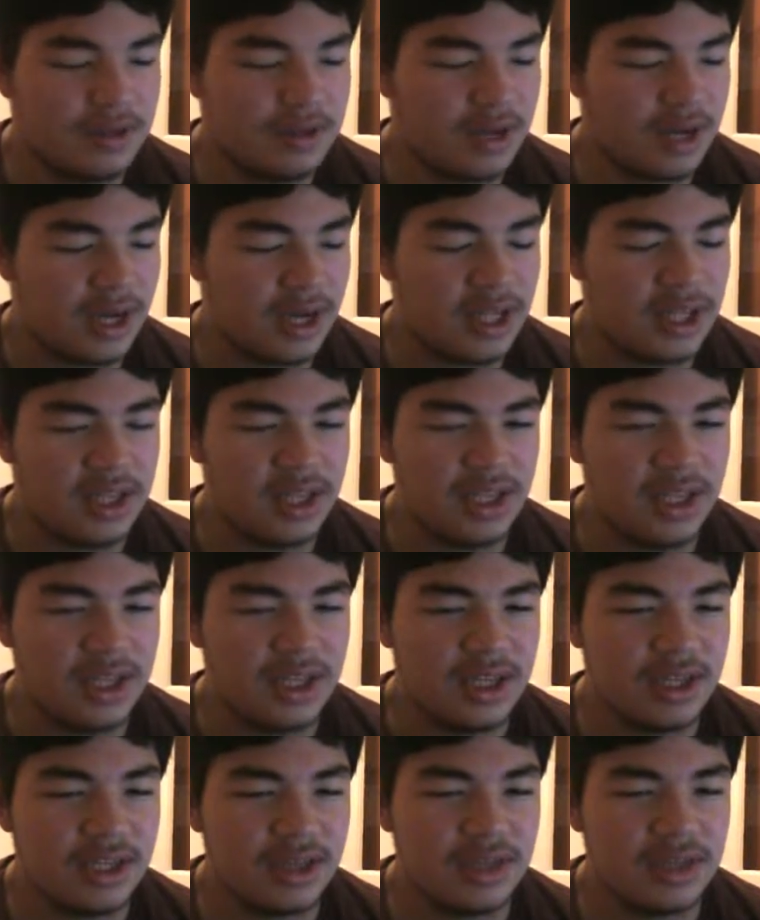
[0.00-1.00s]
I
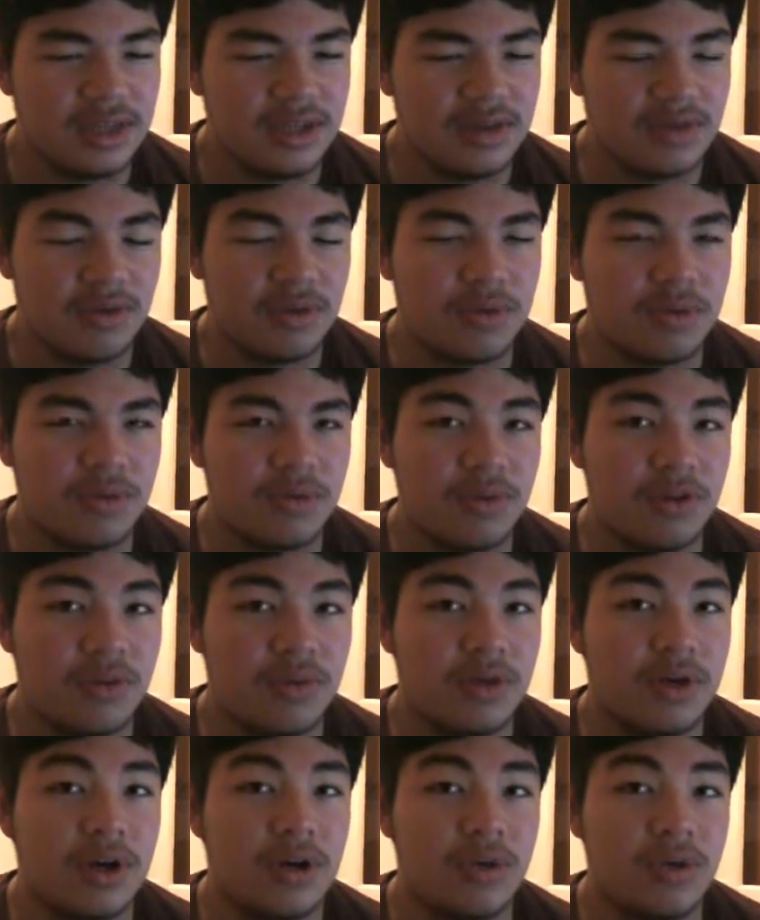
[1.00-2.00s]
think what would have
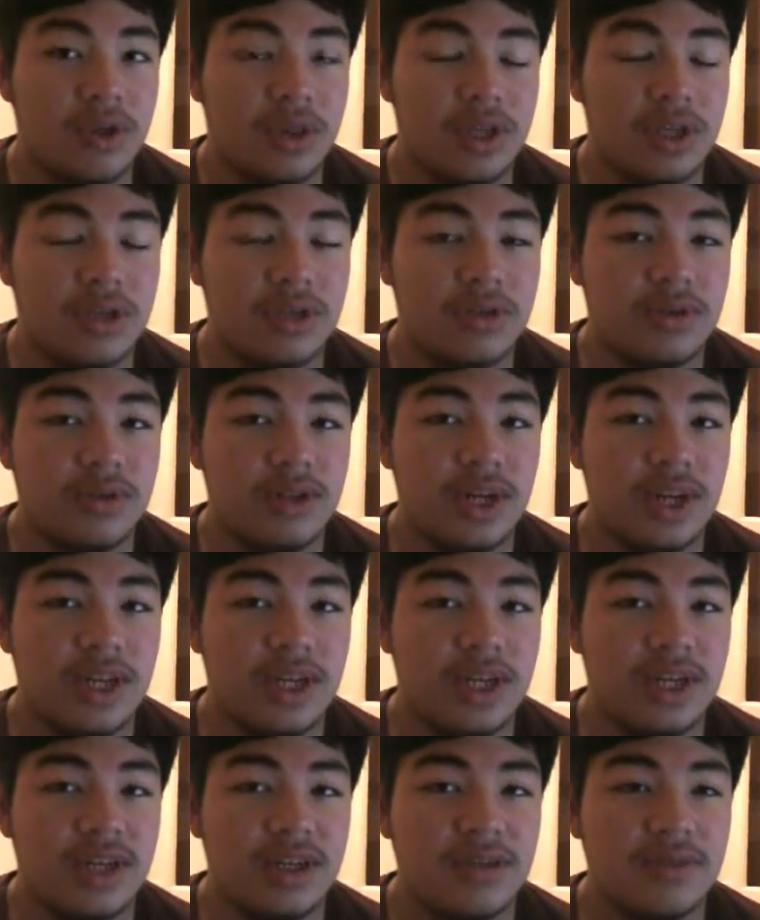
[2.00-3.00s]
been a really cool
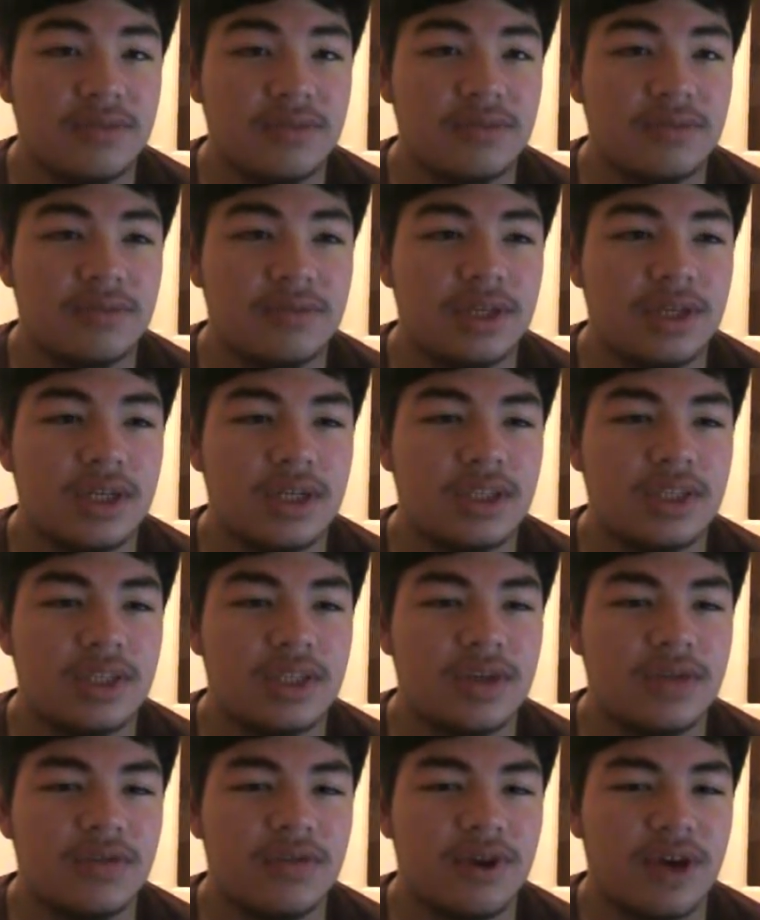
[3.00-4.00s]
idea is
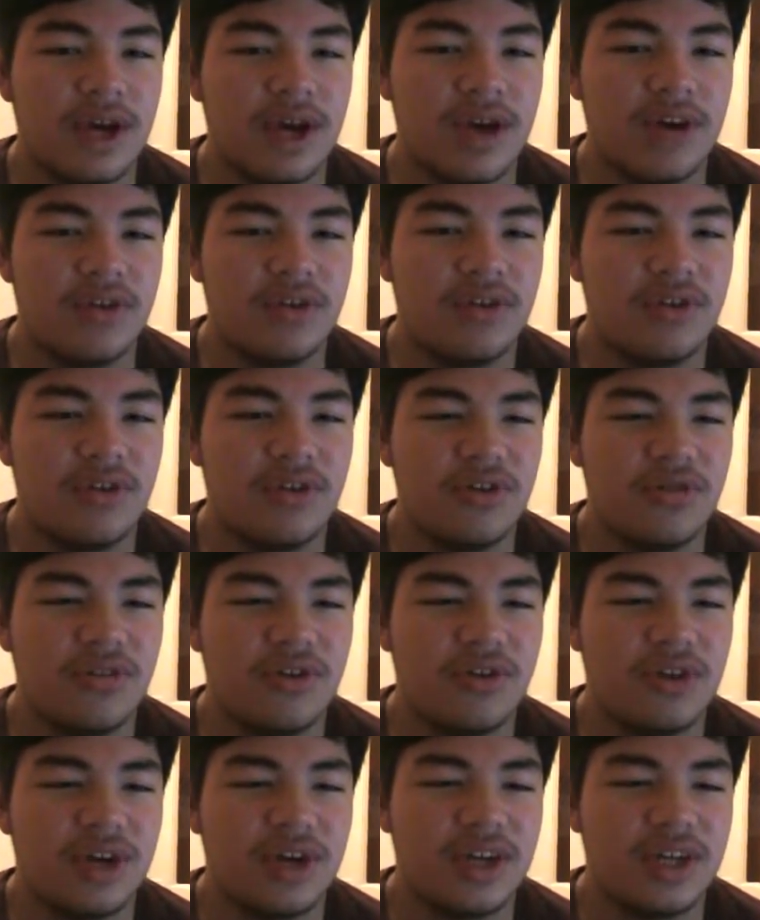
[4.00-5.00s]
if I don't know if
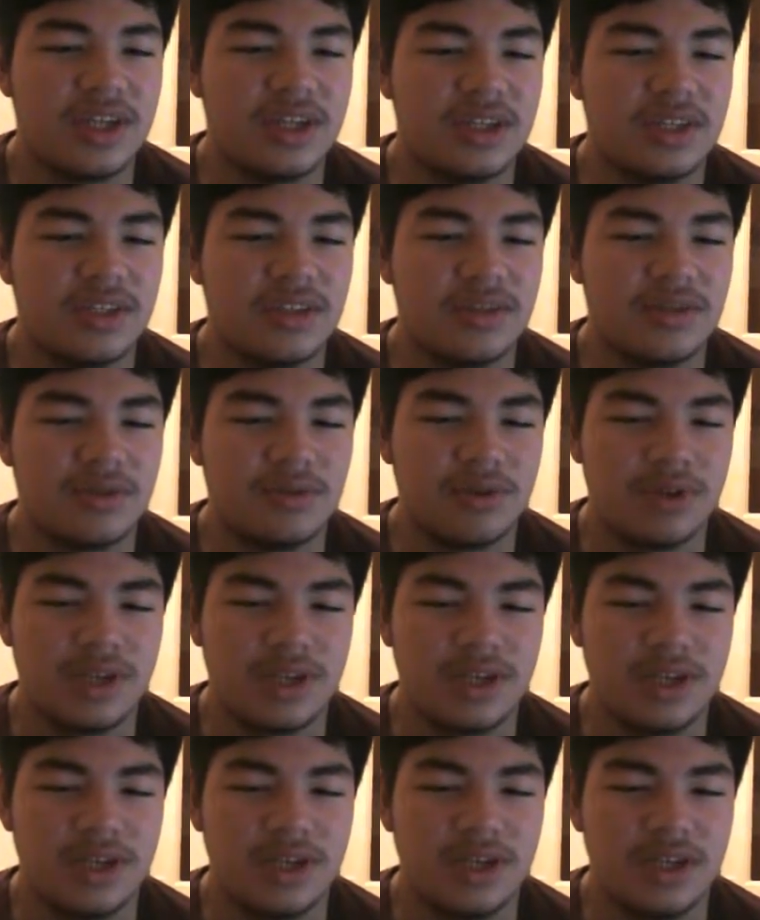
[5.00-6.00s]
you guys
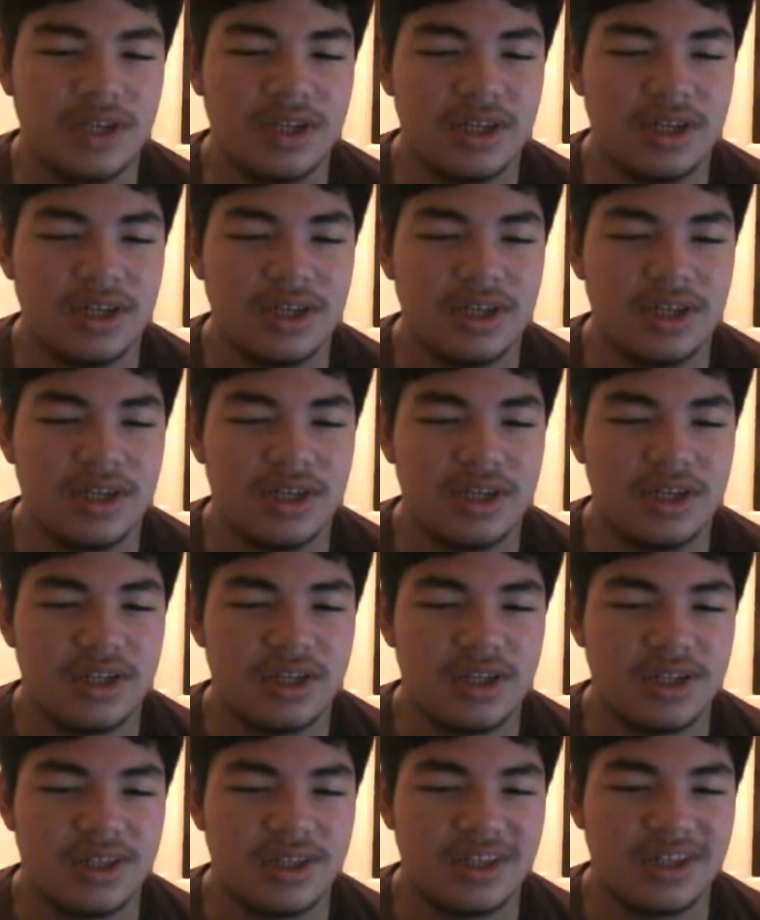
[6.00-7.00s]
read
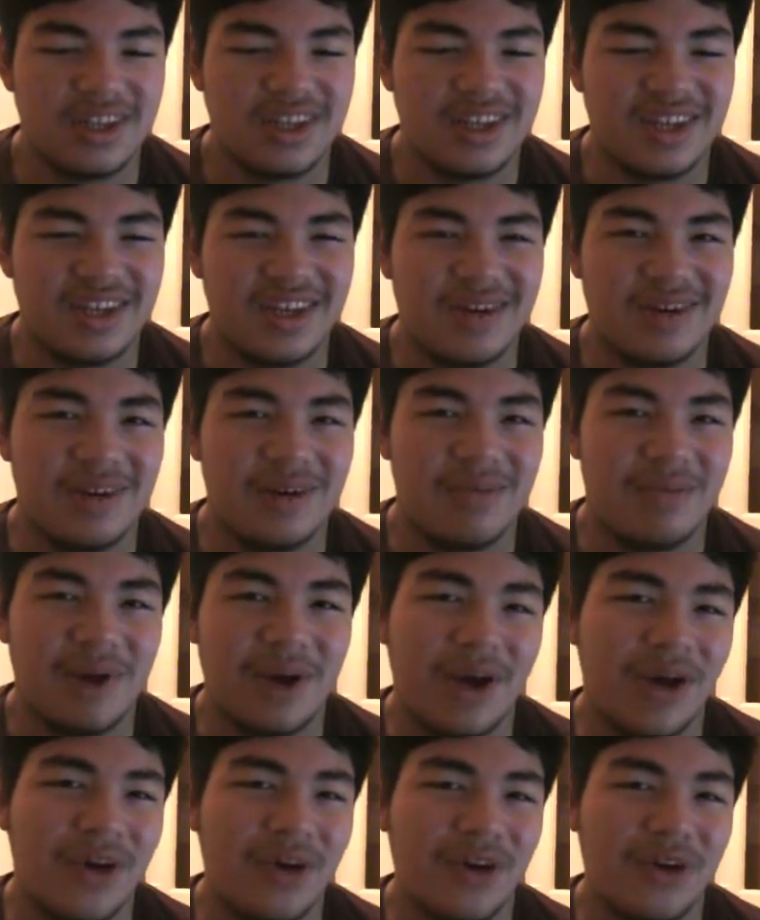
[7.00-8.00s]
the
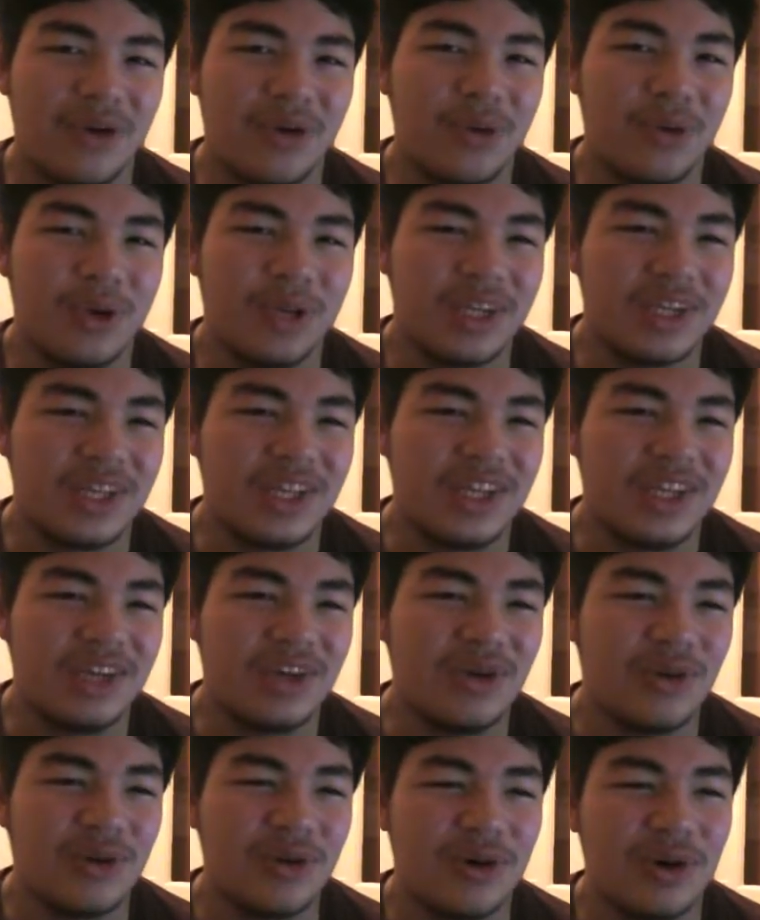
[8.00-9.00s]
Bionicle Wiki
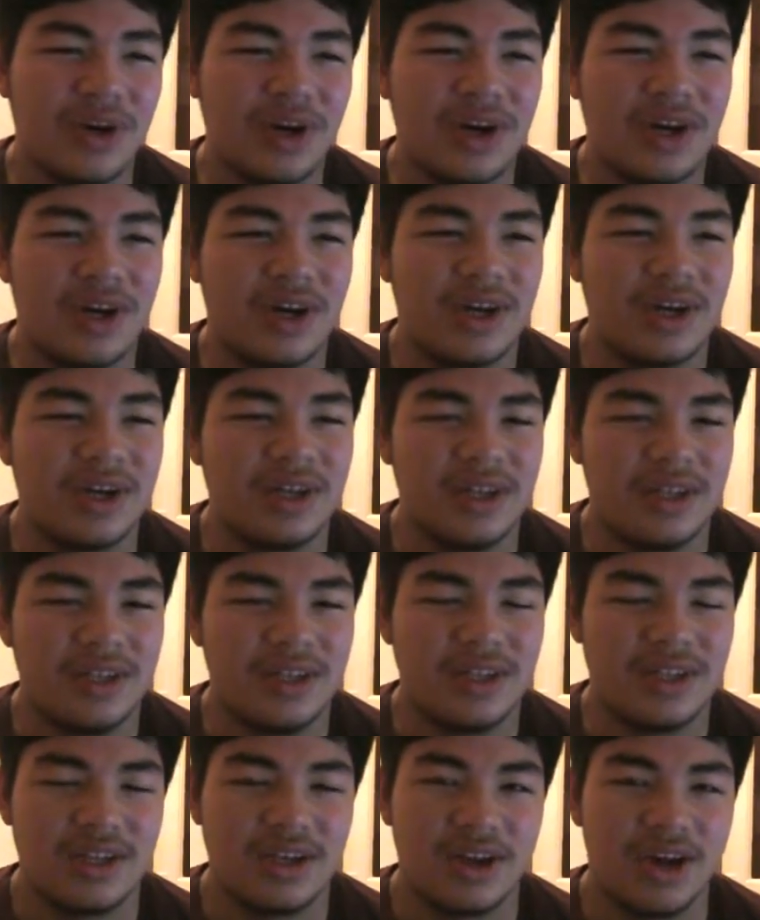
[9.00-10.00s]
or uh,
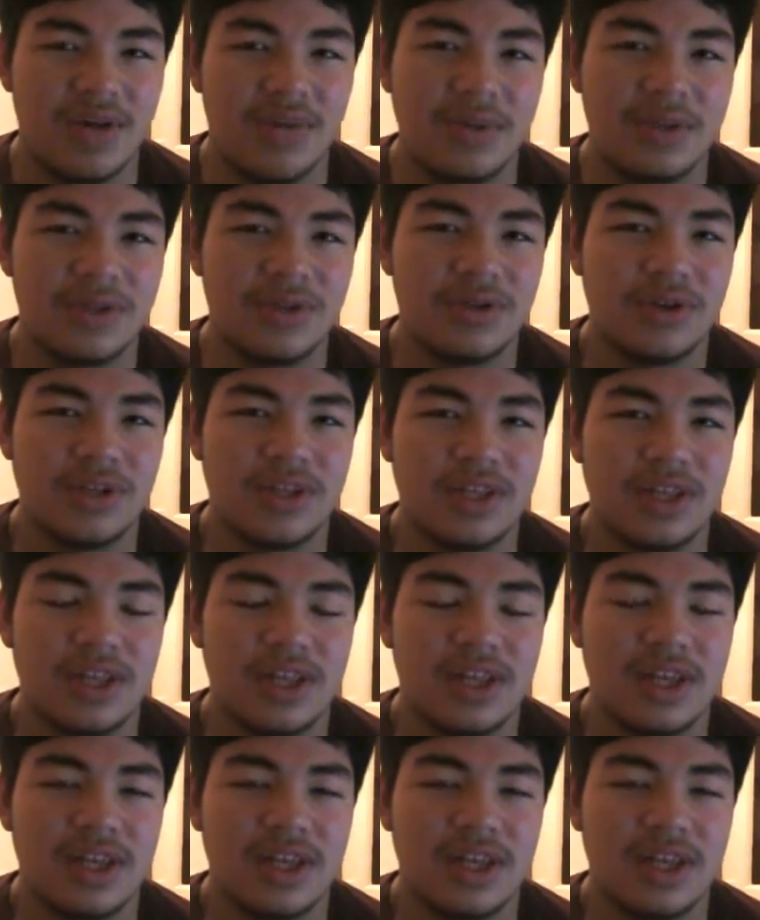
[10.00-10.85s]
the comics or anything like